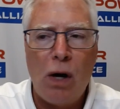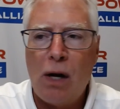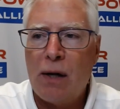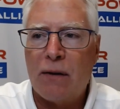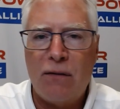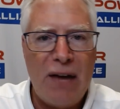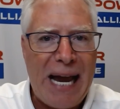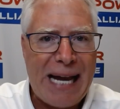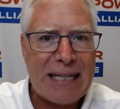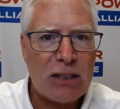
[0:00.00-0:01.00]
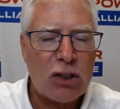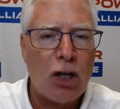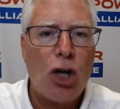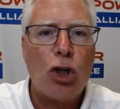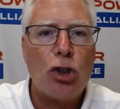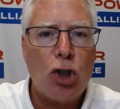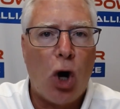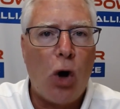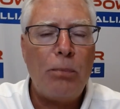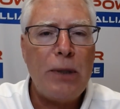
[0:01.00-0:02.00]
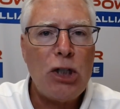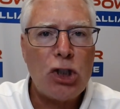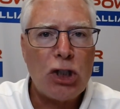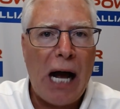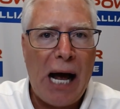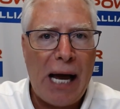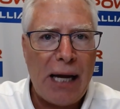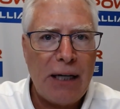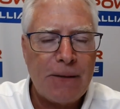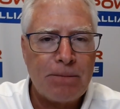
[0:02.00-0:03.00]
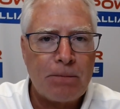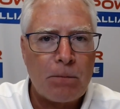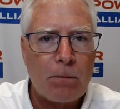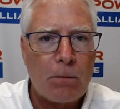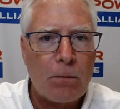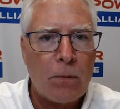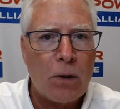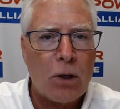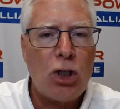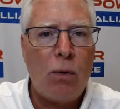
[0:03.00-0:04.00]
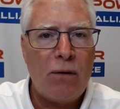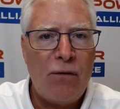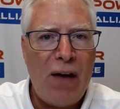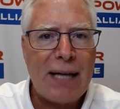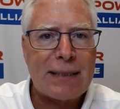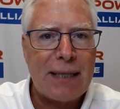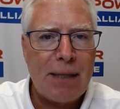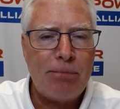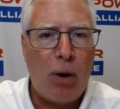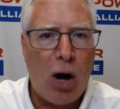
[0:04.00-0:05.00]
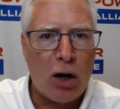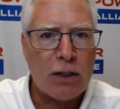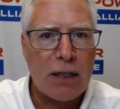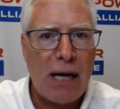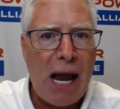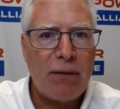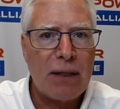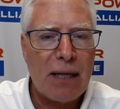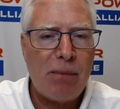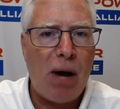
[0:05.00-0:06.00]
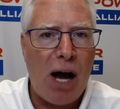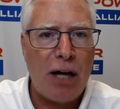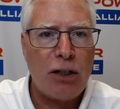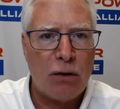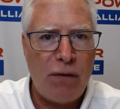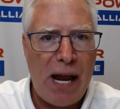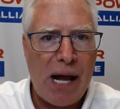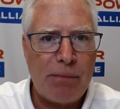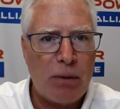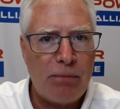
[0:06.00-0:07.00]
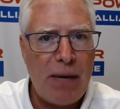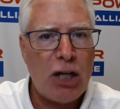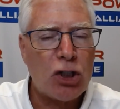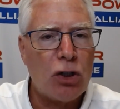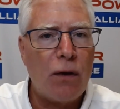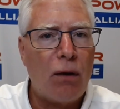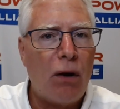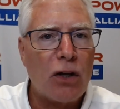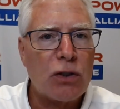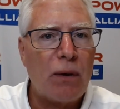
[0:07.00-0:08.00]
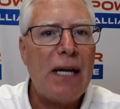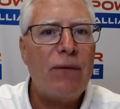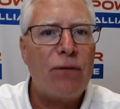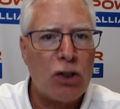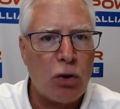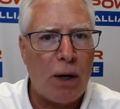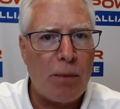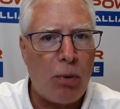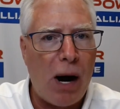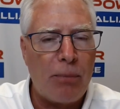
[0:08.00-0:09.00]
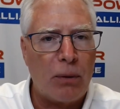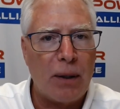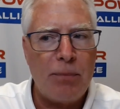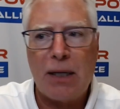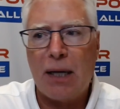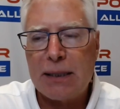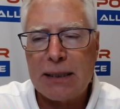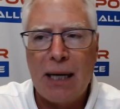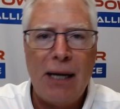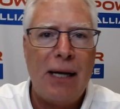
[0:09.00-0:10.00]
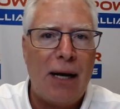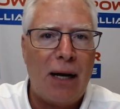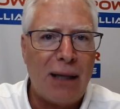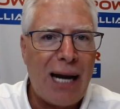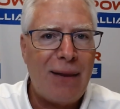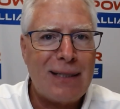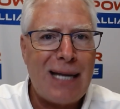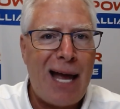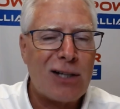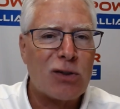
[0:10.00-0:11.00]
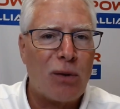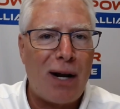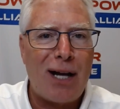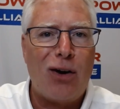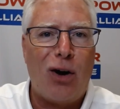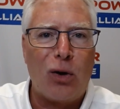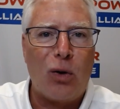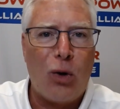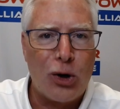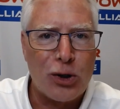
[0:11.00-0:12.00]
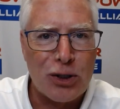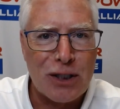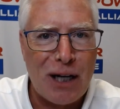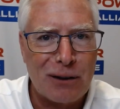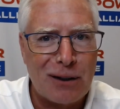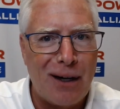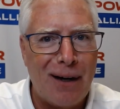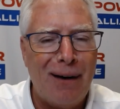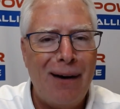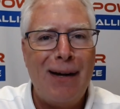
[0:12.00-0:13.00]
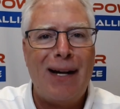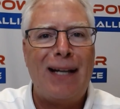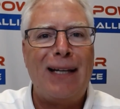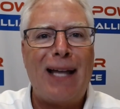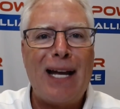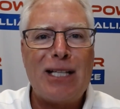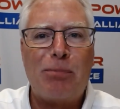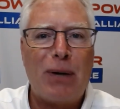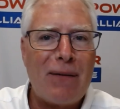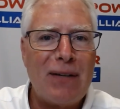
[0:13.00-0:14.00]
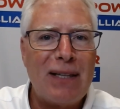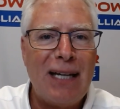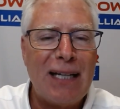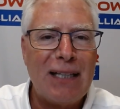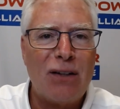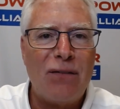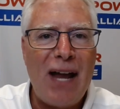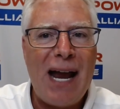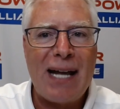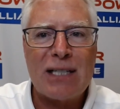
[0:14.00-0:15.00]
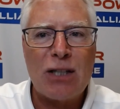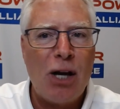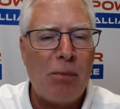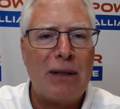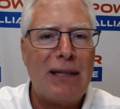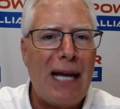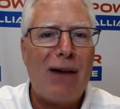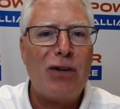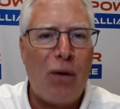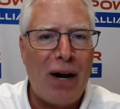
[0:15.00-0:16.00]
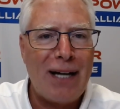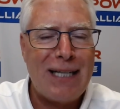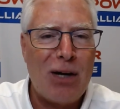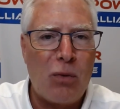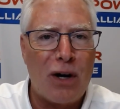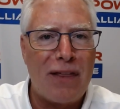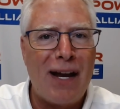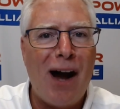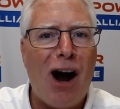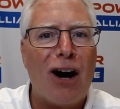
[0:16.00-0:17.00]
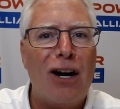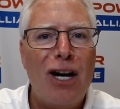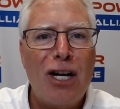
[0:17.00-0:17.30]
The vans, don't be shy to invest in parts and having them on your van, but make sure they're also inventoried properly, because a lot of the techs are what I call hoarders out there, and they like to put everything in their vans, but they have no idea where they are.